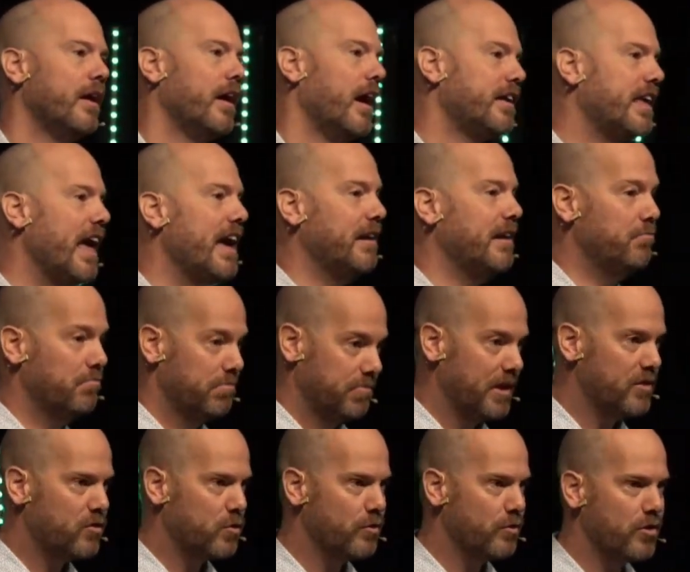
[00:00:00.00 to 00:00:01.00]
Again,
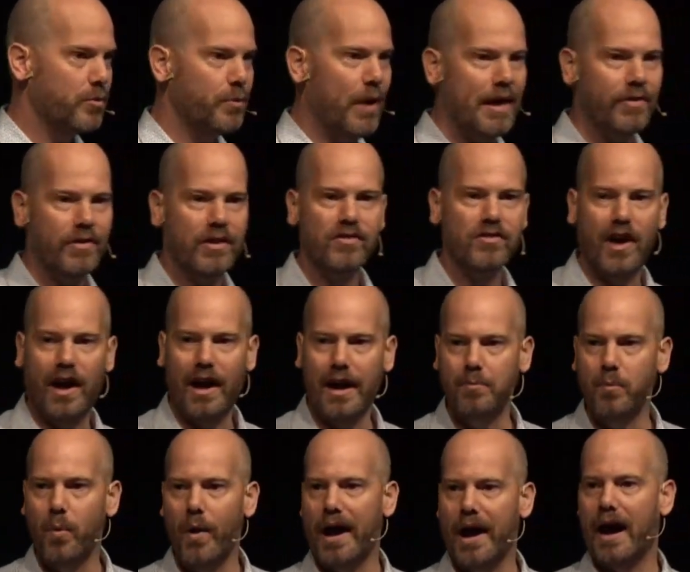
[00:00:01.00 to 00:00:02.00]
this was around the
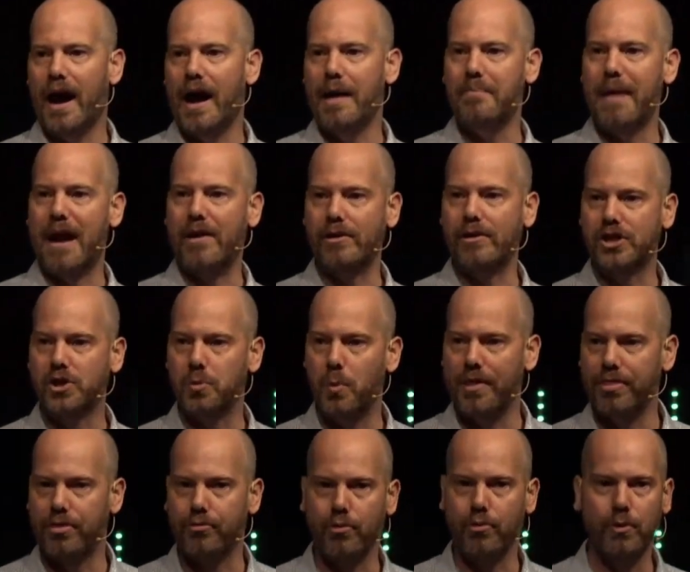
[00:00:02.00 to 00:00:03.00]
time where our marriage
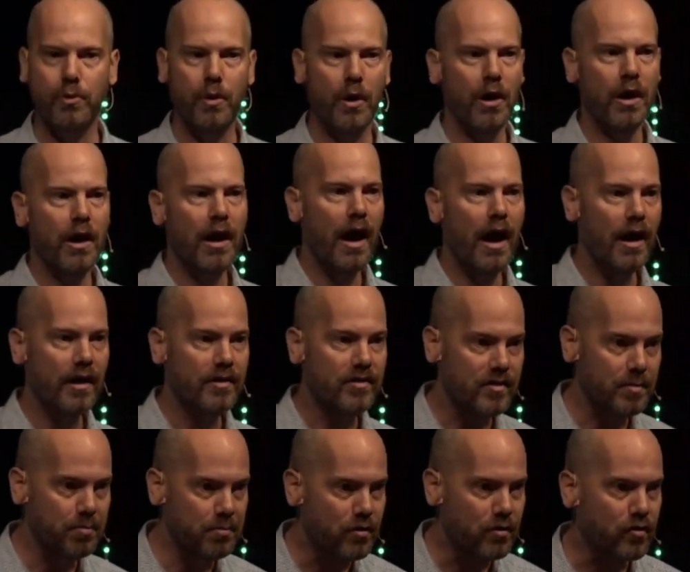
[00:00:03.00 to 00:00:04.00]
went through
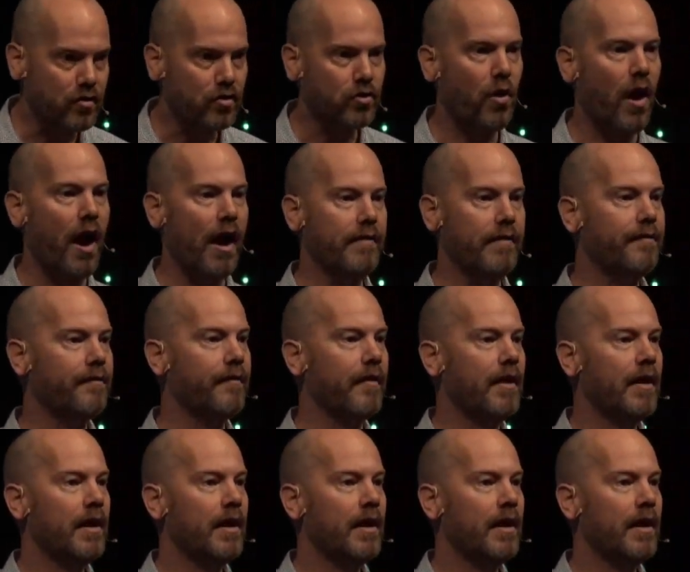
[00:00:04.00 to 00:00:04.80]
some strife.